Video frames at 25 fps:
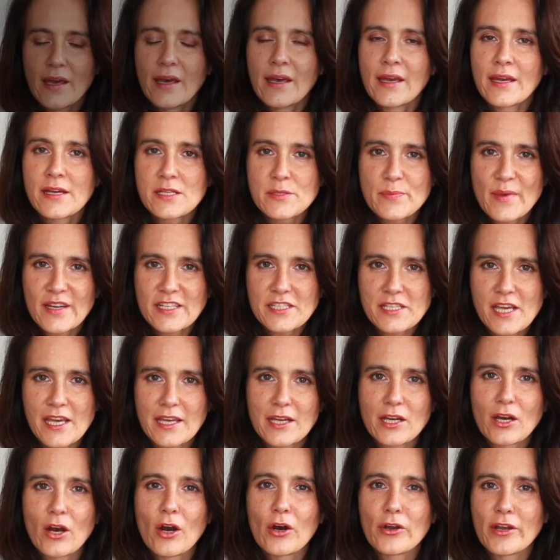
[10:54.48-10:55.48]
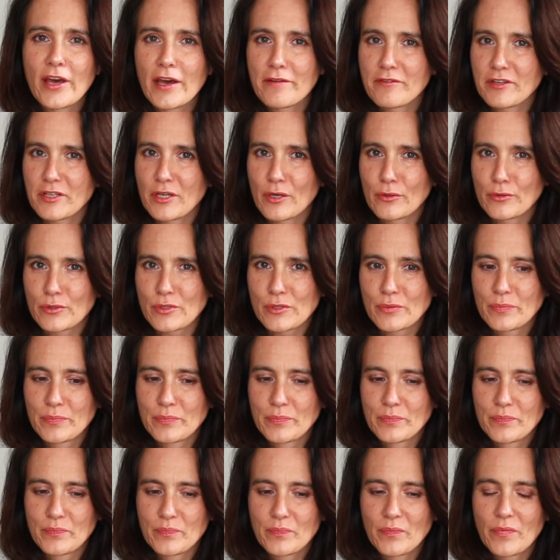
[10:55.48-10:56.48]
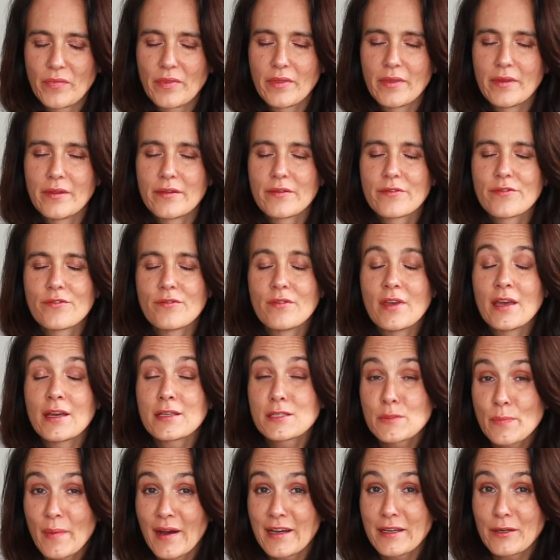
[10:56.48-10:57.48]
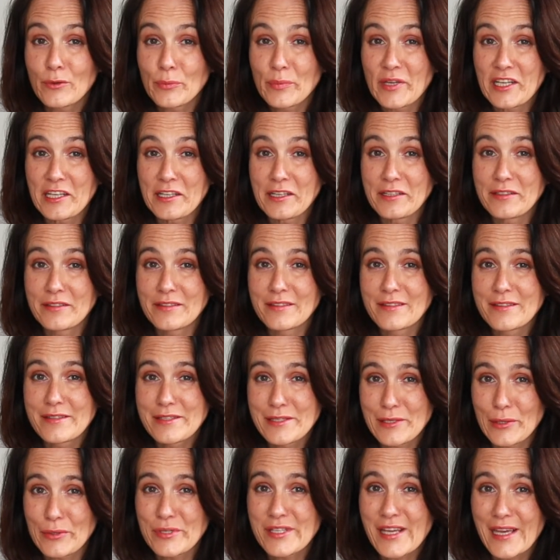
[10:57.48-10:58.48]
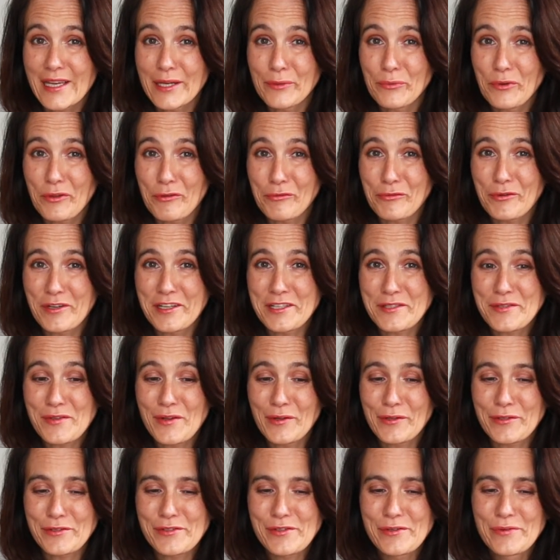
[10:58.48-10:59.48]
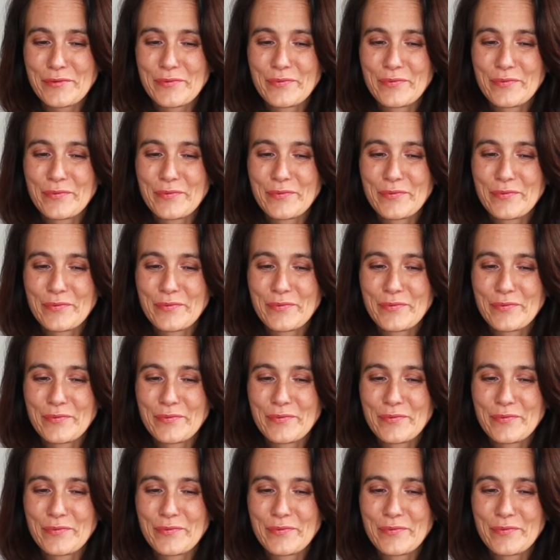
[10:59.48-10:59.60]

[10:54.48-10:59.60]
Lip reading: Here's my take on Evernote. It's my opinion, so take it with a grain of salt.